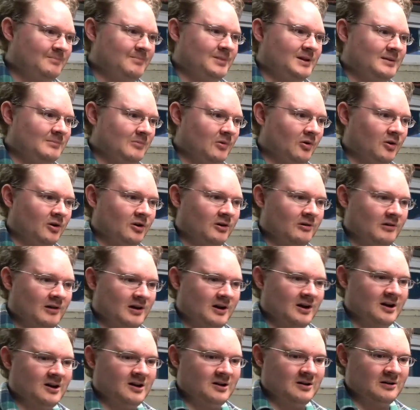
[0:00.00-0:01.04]
be
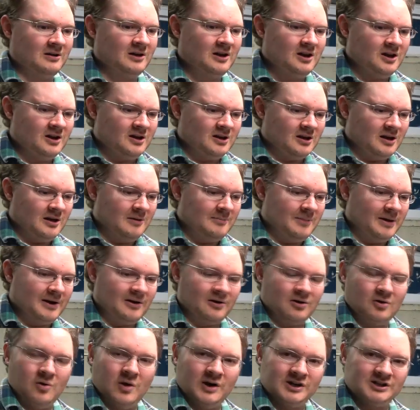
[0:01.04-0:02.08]
more, better
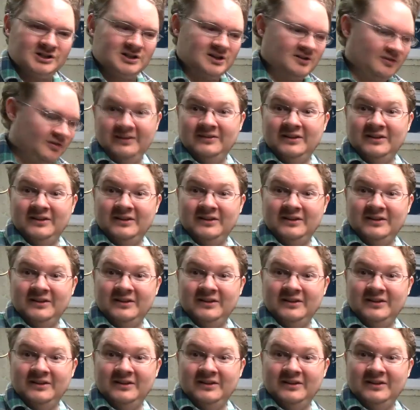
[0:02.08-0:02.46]
questions.